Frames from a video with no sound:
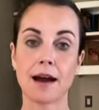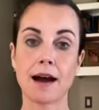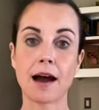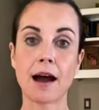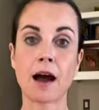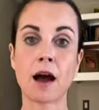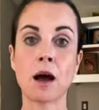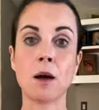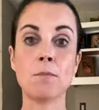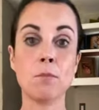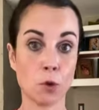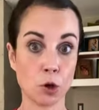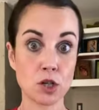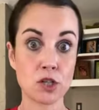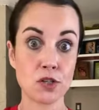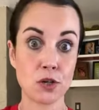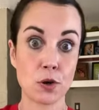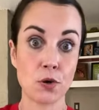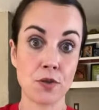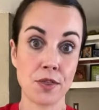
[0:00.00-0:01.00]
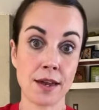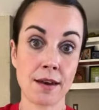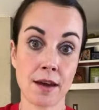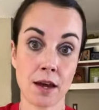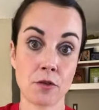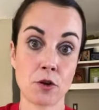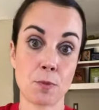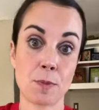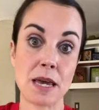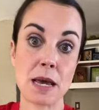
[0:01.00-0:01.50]
um, more so than
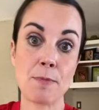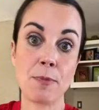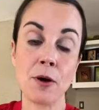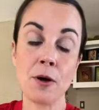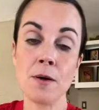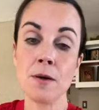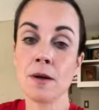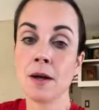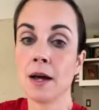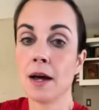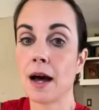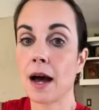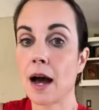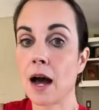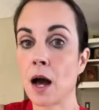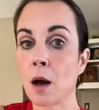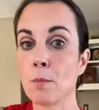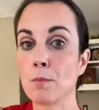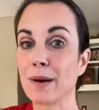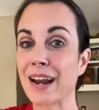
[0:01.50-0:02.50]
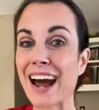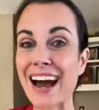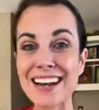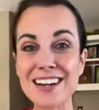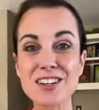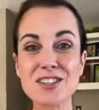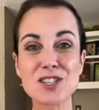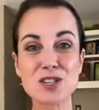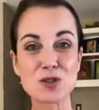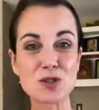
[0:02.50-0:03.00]
other people. Um, but I
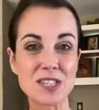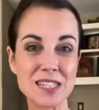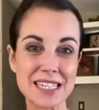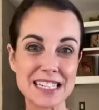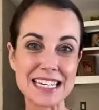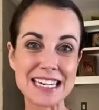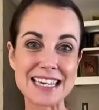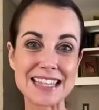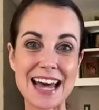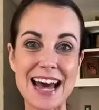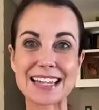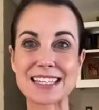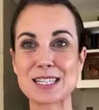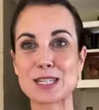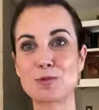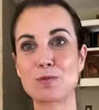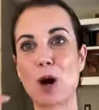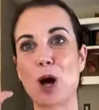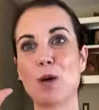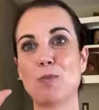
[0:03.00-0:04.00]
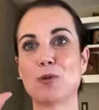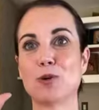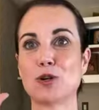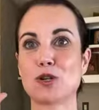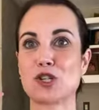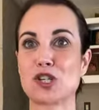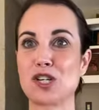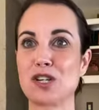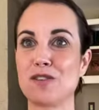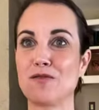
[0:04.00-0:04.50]
also see that small
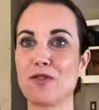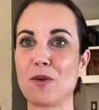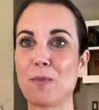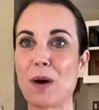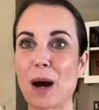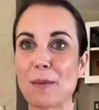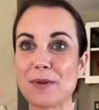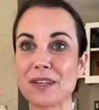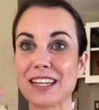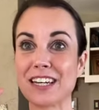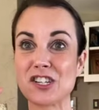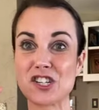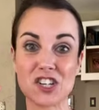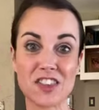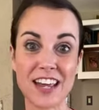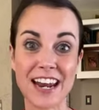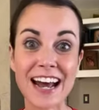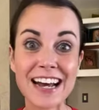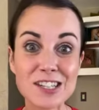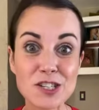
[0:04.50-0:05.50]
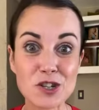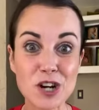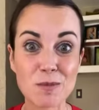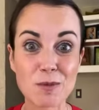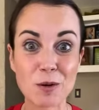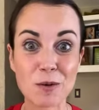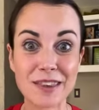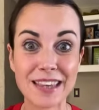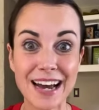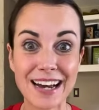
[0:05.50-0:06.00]
portion of the population that has
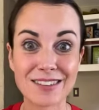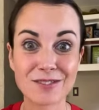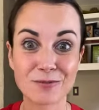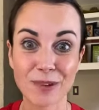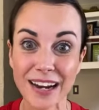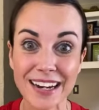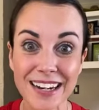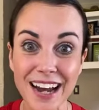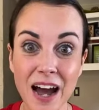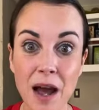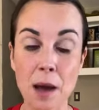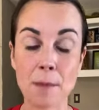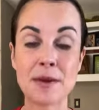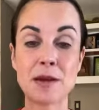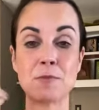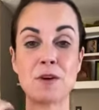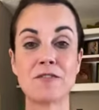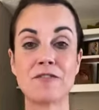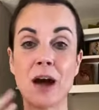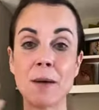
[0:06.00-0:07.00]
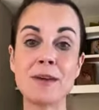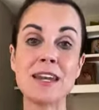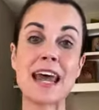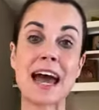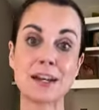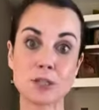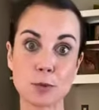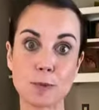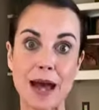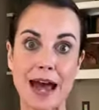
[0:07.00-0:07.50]
trouble with that, right? I, I mean, if I'm a
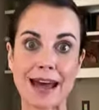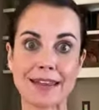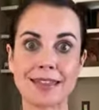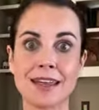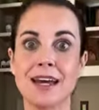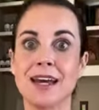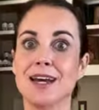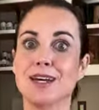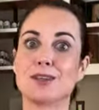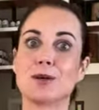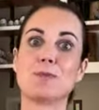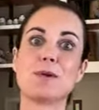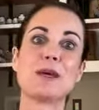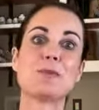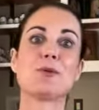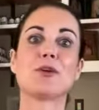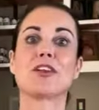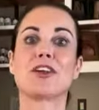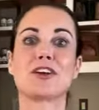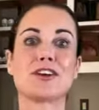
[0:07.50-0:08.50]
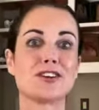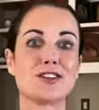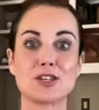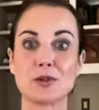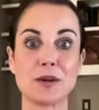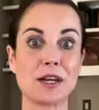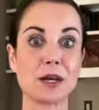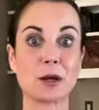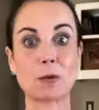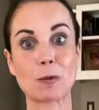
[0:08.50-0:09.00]
naturopath, the people that are
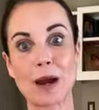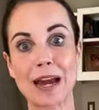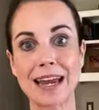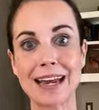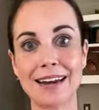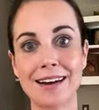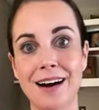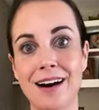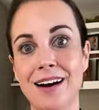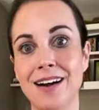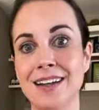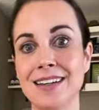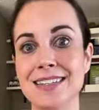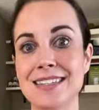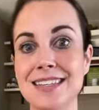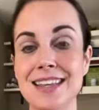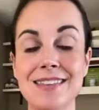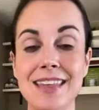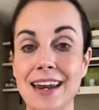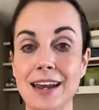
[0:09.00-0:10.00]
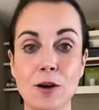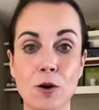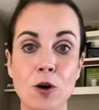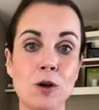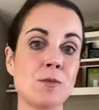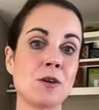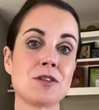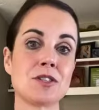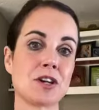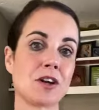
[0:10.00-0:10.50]
doing great on synthetic
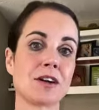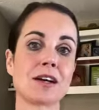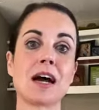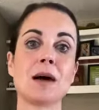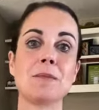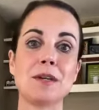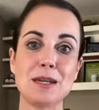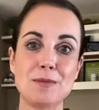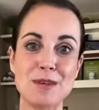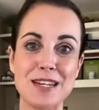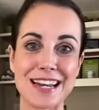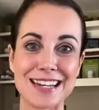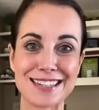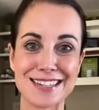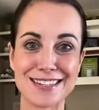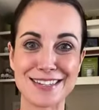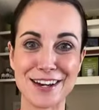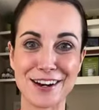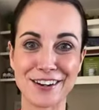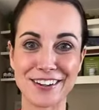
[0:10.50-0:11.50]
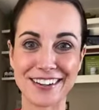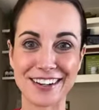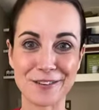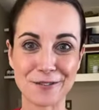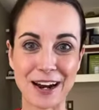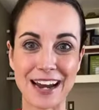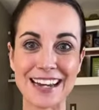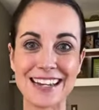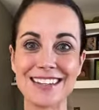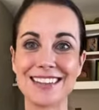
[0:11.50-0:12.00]
hormones aren't coming to me necessarily,
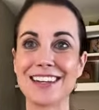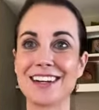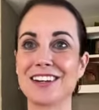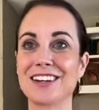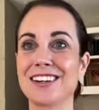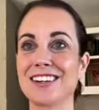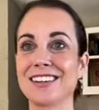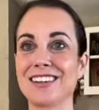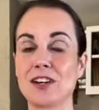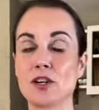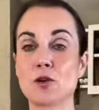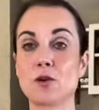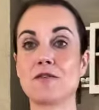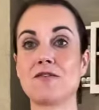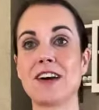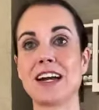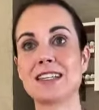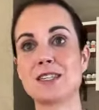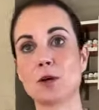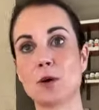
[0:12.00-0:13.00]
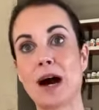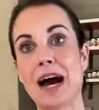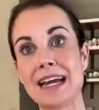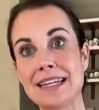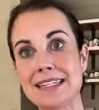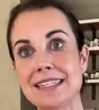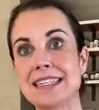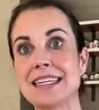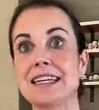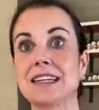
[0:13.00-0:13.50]
right? They're they're doing fine. So I
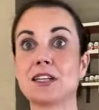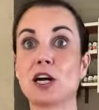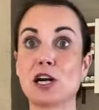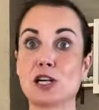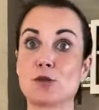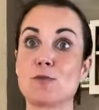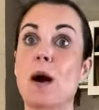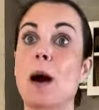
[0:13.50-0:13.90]
see a large